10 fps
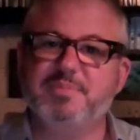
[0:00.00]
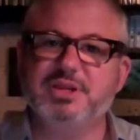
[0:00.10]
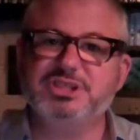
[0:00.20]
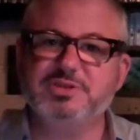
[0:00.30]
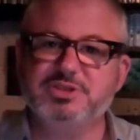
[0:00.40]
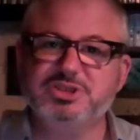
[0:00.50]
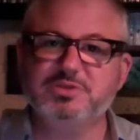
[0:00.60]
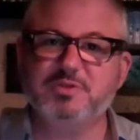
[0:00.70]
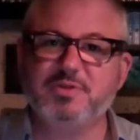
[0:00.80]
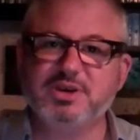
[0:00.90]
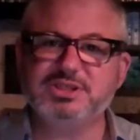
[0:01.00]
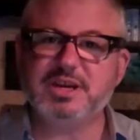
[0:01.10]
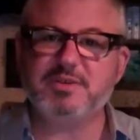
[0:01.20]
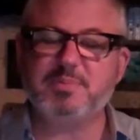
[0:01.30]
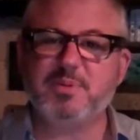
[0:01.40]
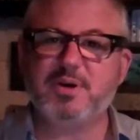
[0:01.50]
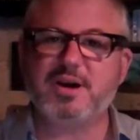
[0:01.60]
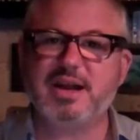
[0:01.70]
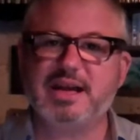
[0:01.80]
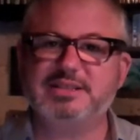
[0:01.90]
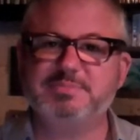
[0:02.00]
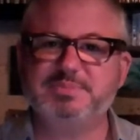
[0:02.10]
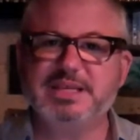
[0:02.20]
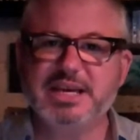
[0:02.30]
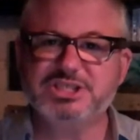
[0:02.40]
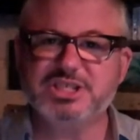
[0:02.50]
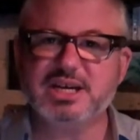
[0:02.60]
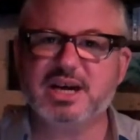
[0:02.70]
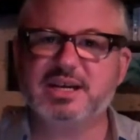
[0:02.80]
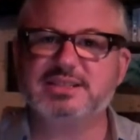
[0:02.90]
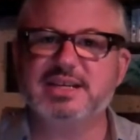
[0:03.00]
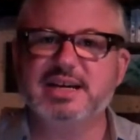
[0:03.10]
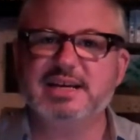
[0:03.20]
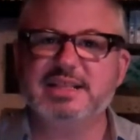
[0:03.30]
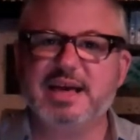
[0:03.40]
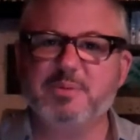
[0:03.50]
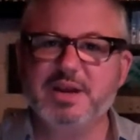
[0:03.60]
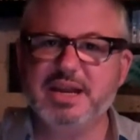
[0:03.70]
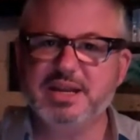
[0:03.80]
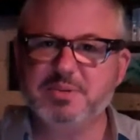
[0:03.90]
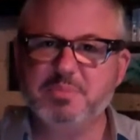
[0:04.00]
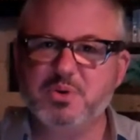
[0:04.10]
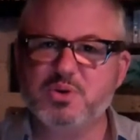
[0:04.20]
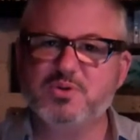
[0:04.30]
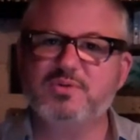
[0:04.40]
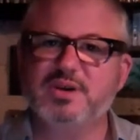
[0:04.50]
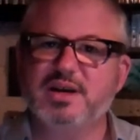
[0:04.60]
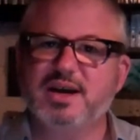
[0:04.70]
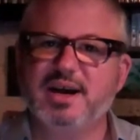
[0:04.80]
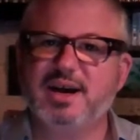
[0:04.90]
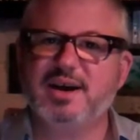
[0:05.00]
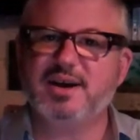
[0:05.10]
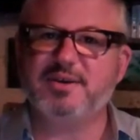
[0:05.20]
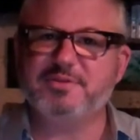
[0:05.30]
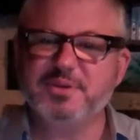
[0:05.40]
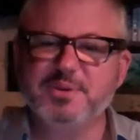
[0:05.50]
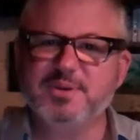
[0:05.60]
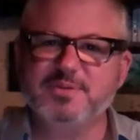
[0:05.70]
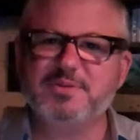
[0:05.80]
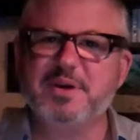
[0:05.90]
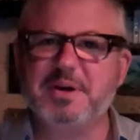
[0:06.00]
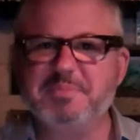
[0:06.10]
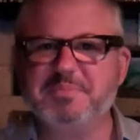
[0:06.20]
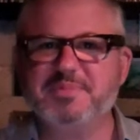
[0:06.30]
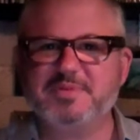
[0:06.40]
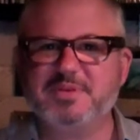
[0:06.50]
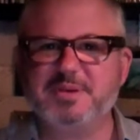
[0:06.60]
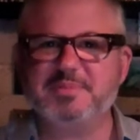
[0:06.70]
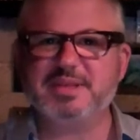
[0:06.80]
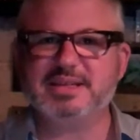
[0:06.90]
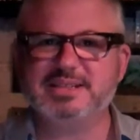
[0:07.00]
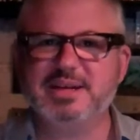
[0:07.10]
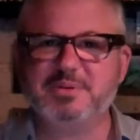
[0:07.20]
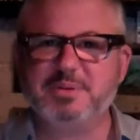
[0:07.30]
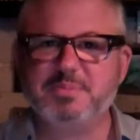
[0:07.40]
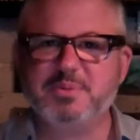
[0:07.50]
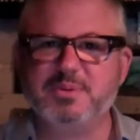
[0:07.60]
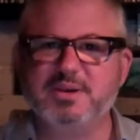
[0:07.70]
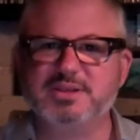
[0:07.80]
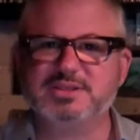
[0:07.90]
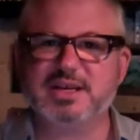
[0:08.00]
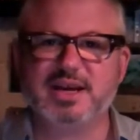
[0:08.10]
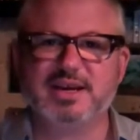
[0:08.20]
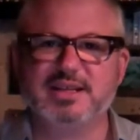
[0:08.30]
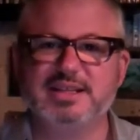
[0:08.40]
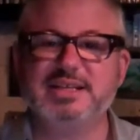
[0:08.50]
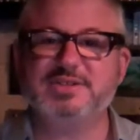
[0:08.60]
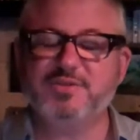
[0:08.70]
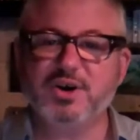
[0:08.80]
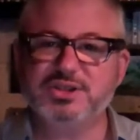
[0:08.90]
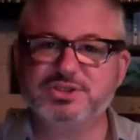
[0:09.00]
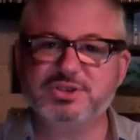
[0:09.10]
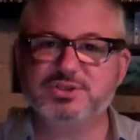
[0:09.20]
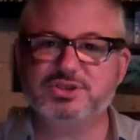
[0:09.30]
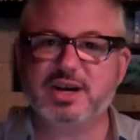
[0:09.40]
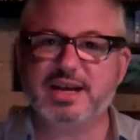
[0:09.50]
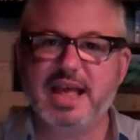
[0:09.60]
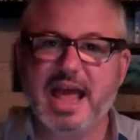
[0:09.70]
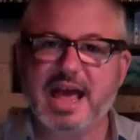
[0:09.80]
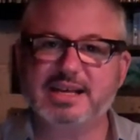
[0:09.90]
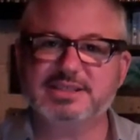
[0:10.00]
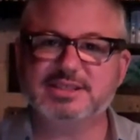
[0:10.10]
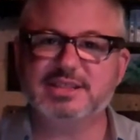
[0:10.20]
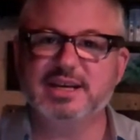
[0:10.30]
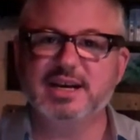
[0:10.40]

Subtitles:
She refers to that report as teaching us that we need to move our fuel from these liquid pools, at least first to dry casks,